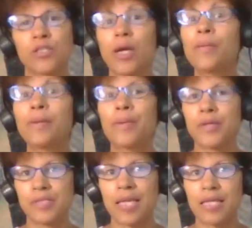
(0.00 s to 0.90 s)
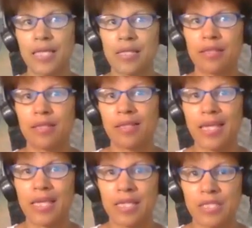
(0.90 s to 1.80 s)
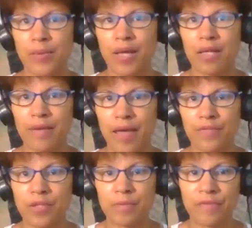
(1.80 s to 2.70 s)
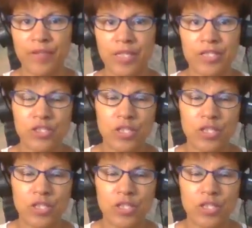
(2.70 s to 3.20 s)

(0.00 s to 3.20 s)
So I will post that in the link as well after I'm finished.